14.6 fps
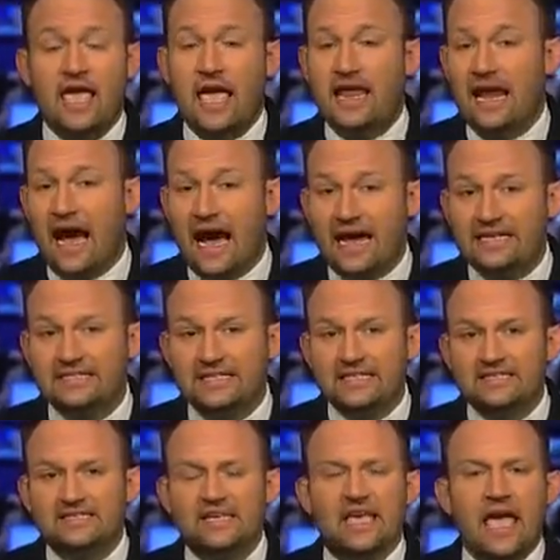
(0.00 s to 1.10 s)
and
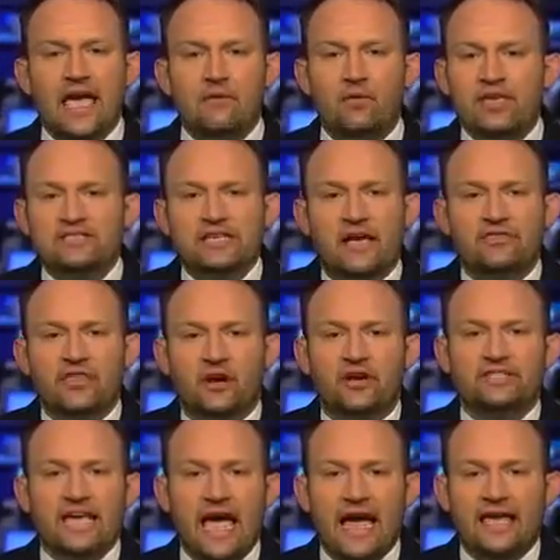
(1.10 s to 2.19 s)
ISIS, and he's out there
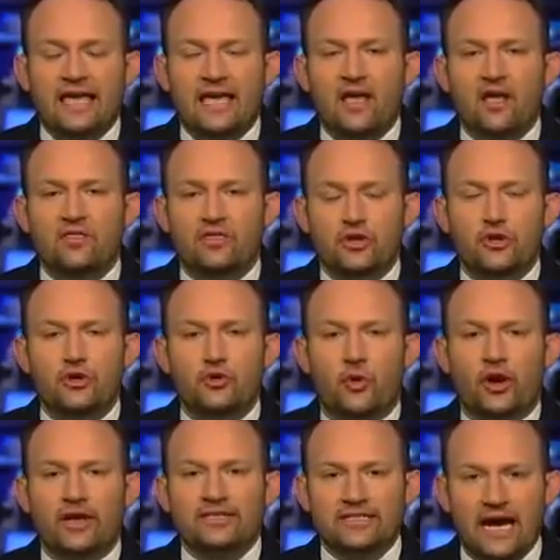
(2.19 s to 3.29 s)
attacking the New
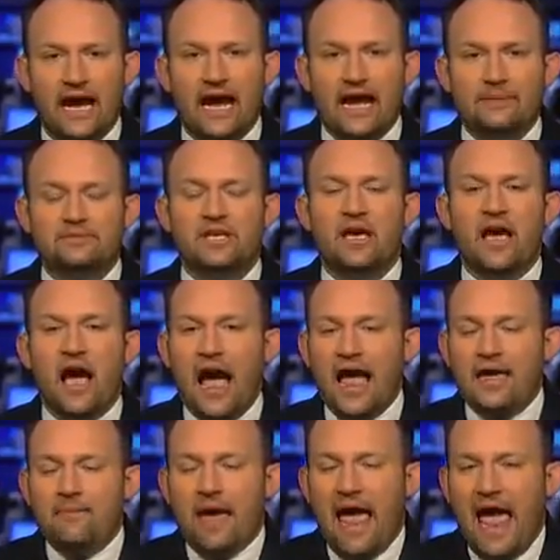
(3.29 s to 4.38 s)
York Times. I
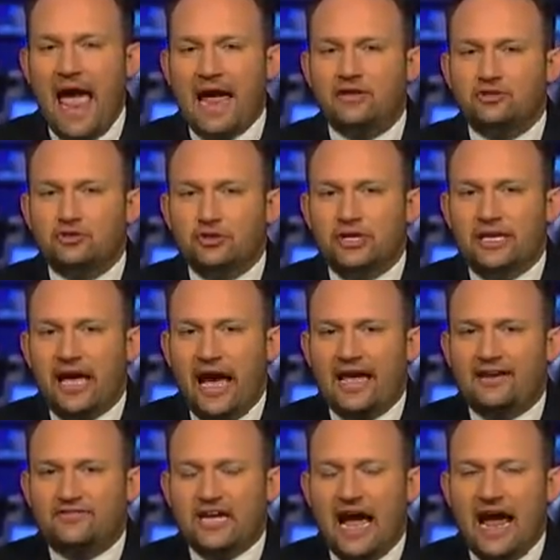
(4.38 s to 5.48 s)
am actually kind
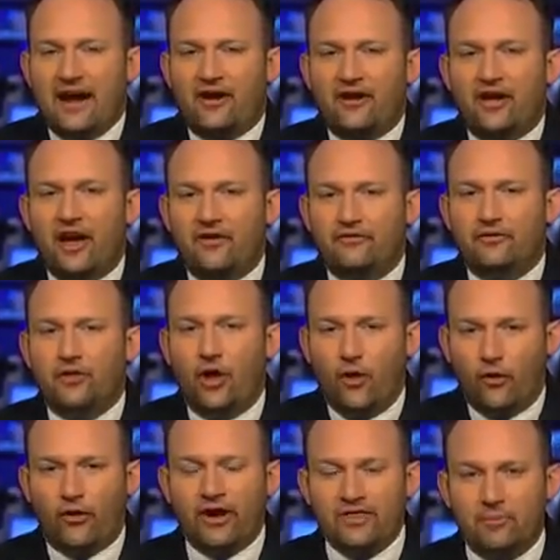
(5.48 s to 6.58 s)
of tired of
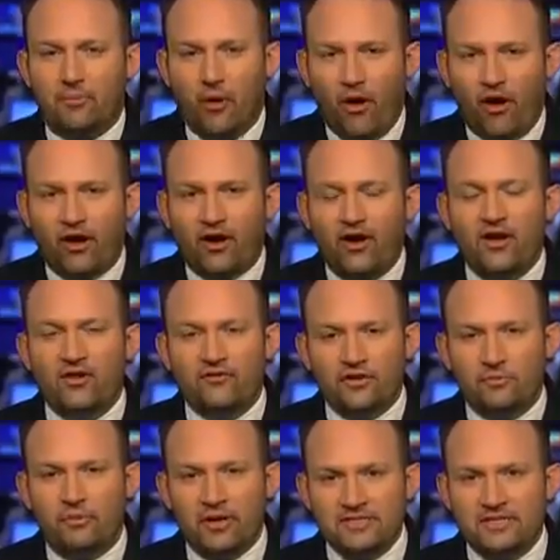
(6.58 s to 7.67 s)
lowering the bar for the
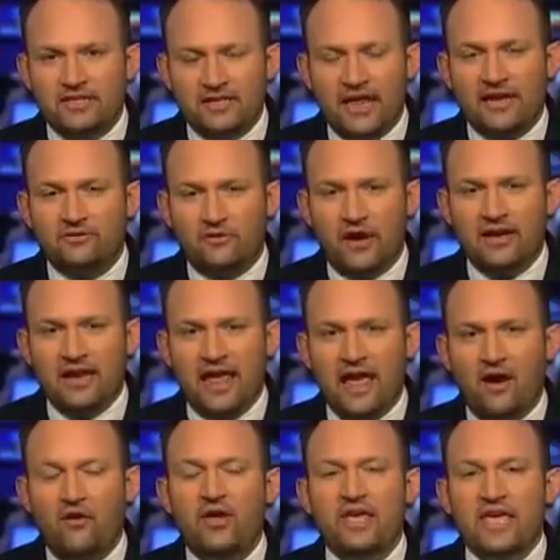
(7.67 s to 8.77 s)
president-elect right
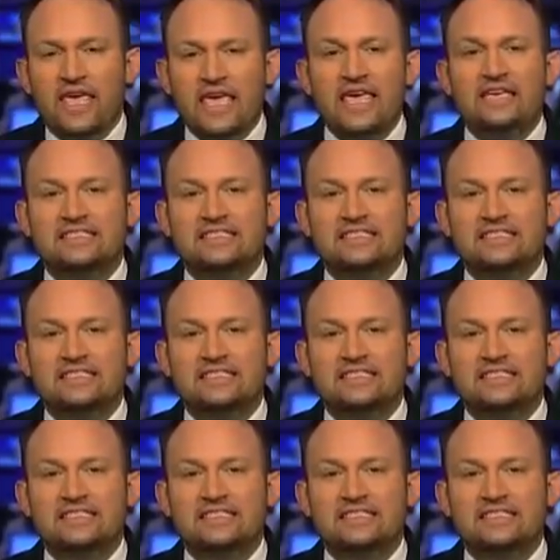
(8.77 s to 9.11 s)
now. He has